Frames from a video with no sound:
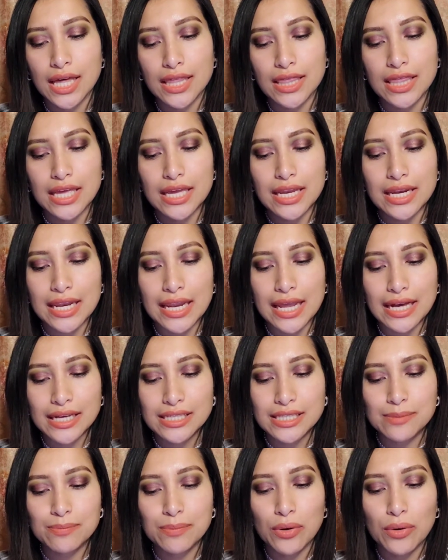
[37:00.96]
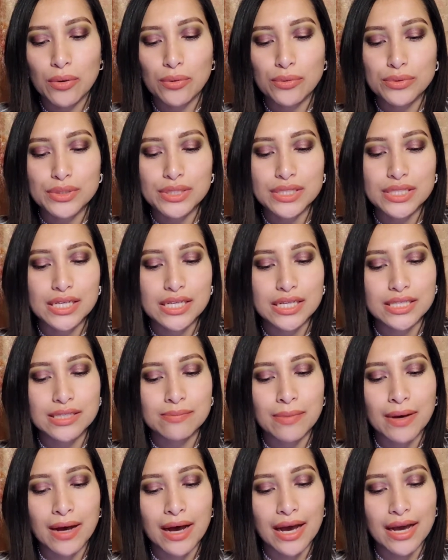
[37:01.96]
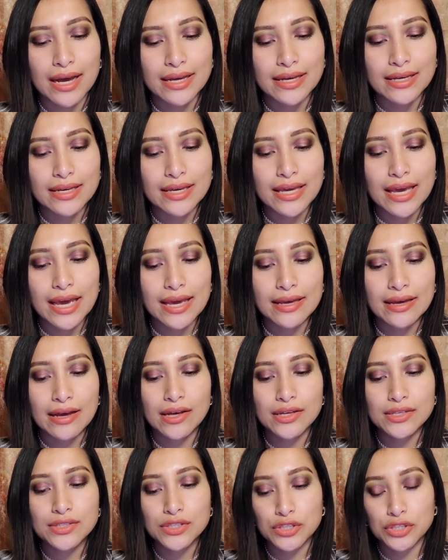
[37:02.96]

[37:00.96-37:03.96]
The next post is by Chaos